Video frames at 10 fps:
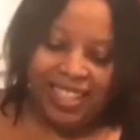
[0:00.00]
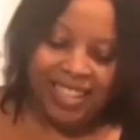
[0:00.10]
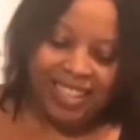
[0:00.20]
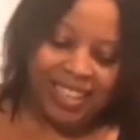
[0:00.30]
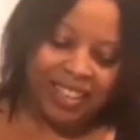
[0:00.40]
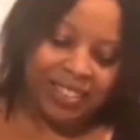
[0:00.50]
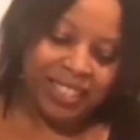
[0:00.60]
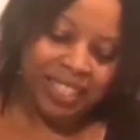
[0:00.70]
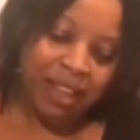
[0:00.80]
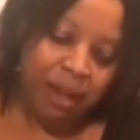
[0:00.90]
Now,
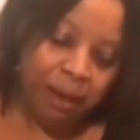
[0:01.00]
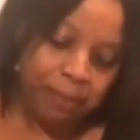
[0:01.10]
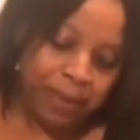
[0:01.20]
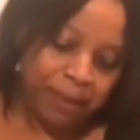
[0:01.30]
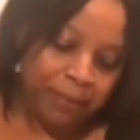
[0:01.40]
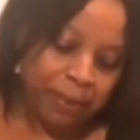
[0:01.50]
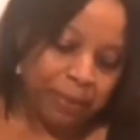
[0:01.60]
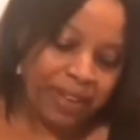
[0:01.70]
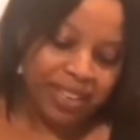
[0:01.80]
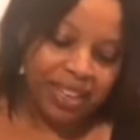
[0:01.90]
some people
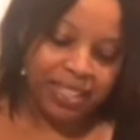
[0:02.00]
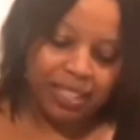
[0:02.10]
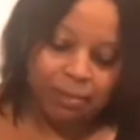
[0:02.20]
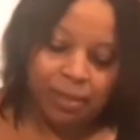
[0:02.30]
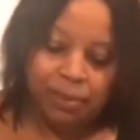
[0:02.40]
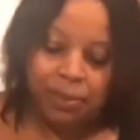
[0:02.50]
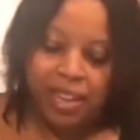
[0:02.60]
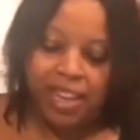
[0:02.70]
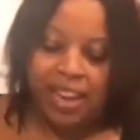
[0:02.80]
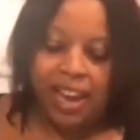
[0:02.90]
put nuts in
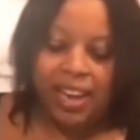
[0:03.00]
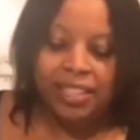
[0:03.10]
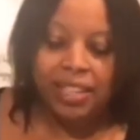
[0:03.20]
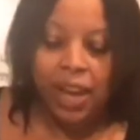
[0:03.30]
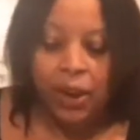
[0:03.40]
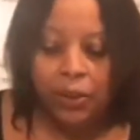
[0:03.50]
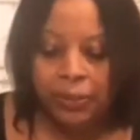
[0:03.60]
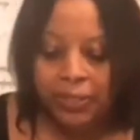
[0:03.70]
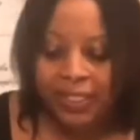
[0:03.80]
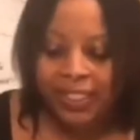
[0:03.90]
between. I don't.
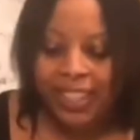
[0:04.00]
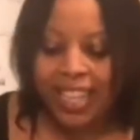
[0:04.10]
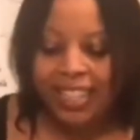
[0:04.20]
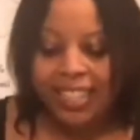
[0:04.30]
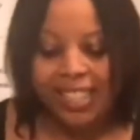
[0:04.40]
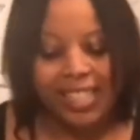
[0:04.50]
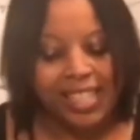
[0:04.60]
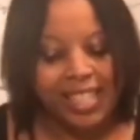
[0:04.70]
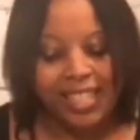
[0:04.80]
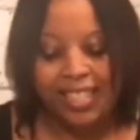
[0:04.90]
It's just
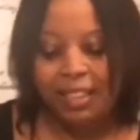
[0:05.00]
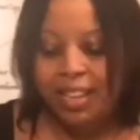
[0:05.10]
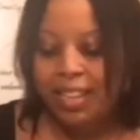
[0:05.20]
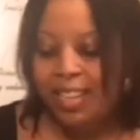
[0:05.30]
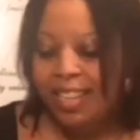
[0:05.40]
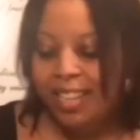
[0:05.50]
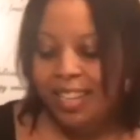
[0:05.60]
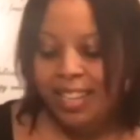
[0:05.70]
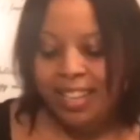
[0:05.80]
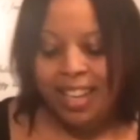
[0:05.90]
a good
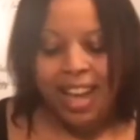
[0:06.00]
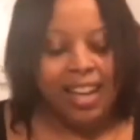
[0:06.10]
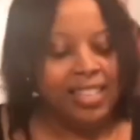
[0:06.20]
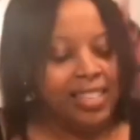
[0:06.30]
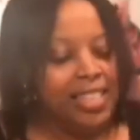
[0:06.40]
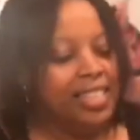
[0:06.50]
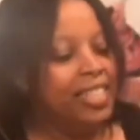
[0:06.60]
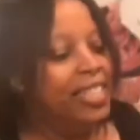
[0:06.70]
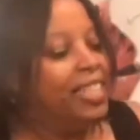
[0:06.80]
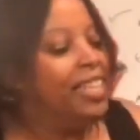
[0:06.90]
icing
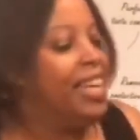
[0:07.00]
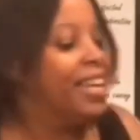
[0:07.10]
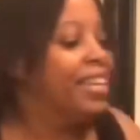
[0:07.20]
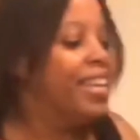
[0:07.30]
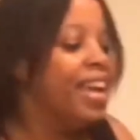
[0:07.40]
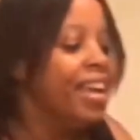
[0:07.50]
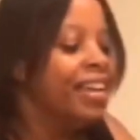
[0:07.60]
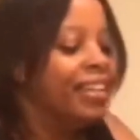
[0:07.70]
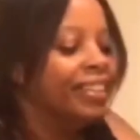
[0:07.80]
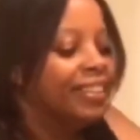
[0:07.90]
and
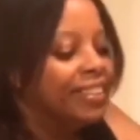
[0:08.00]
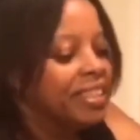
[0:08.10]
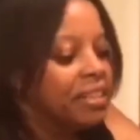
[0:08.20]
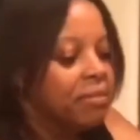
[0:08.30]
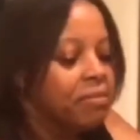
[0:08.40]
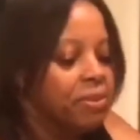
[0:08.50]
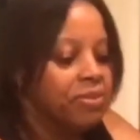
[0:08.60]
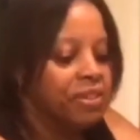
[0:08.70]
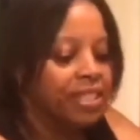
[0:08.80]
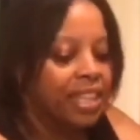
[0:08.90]
cake. Let me
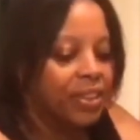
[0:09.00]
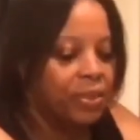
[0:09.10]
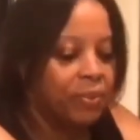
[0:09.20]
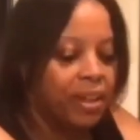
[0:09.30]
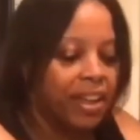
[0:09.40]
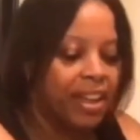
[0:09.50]
get this out of the way.